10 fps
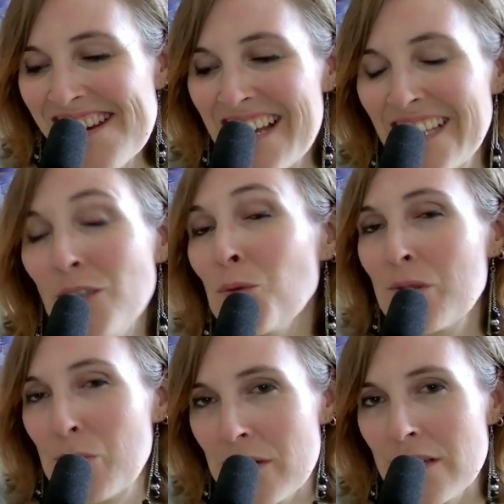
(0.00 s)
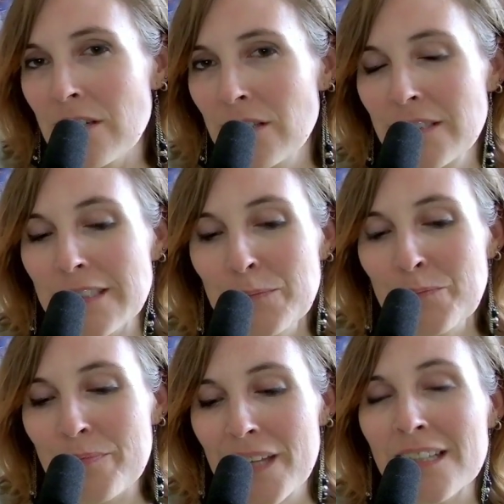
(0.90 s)
is ridiculous,
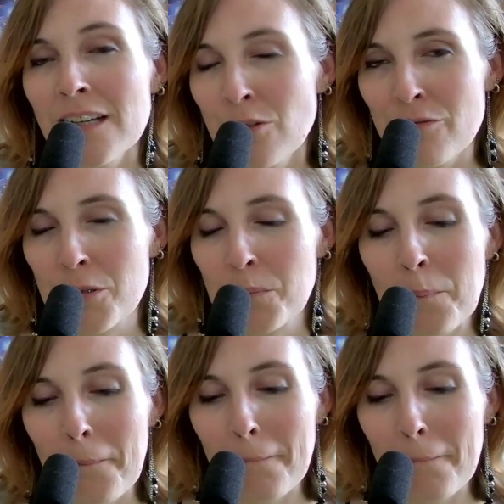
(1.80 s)
and I love him.